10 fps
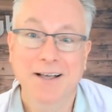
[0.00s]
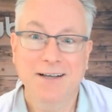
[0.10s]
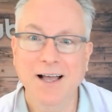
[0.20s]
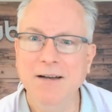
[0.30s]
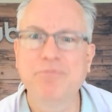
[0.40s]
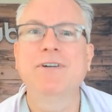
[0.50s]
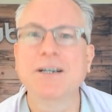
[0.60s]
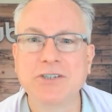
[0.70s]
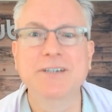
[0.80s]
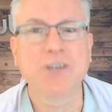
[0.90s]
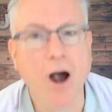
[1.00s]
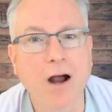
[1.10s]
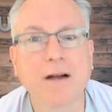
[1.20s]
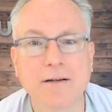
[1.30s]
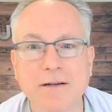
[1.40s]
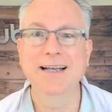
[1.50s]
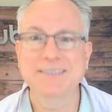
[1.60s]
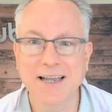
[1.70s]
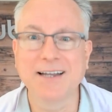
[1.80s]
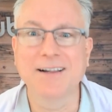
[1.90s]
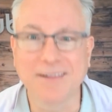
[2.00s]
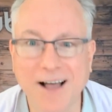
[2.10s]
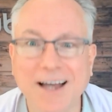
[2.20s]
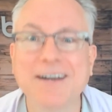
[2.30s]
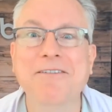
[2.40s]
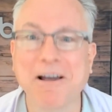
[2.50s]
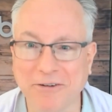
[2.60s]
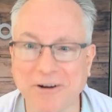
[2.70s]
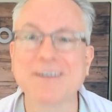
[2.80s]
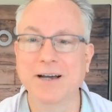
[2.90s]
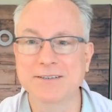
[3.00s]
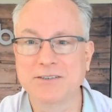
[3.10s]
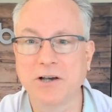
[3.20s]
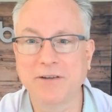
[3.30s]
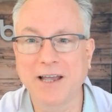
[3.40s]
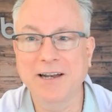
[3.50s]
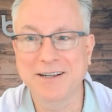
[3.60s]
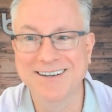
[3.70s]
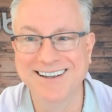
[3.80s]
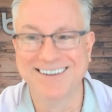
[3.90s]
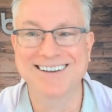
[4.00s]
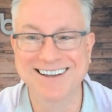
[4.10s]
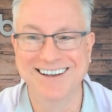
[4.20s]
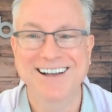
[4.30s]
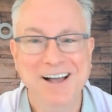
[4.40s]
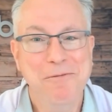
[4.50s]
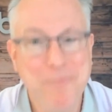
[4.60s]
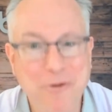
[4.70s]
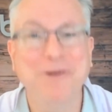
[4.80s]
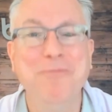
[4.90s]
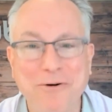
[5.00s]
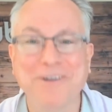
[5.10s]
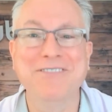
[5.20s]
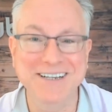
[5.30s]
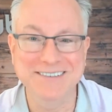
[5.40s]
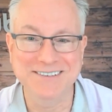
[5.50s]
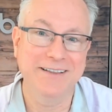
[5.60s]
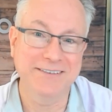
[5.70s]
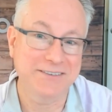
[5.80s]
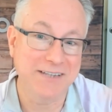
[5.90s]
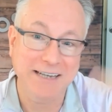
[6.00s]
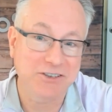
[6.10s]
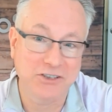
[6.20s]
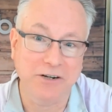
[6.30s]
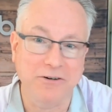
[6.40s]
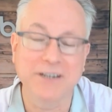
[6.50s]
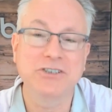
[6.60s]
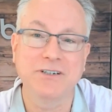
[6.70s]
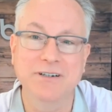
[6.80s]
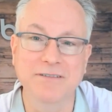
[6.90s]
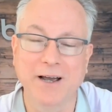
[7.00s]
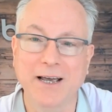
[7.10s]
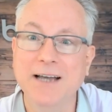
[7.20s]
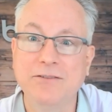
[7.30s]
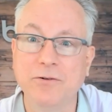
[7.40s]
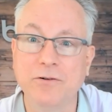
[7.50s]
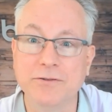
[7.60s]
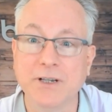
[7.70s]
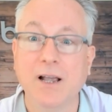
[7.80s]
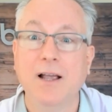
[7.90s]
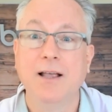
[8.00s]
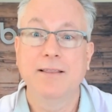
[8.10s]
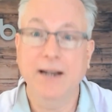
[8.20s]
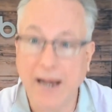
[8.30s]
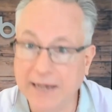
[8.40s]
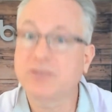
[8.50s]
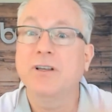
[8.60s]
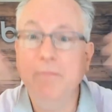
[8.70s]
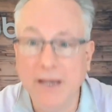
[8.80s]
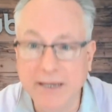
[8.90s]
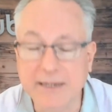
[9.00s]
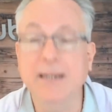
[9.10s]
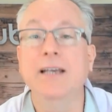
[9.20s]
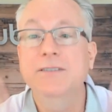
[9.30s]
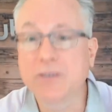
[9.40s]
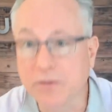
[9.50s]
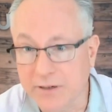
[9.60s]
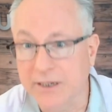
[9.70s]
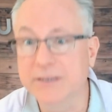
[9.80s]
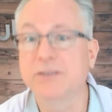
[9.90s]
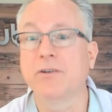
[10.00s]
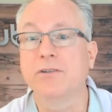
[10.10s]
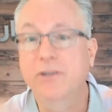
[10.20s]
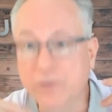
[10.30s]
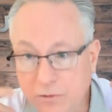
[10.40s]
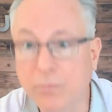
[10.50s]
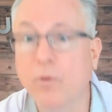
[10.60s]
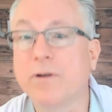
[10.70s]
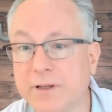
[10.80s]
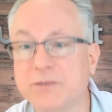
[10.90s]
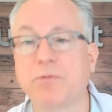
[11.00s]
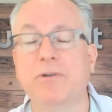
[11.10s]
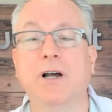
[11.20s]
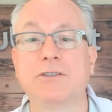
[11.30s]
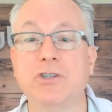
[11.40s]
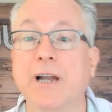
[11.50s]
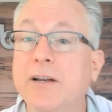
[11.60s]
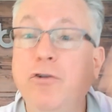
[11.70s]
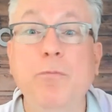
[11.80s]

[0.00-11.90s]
Content production is hard. It's taken a lot of effort. And so getting more and more of this next generation of AI tools that actually make it easier and easier to do more of this production and do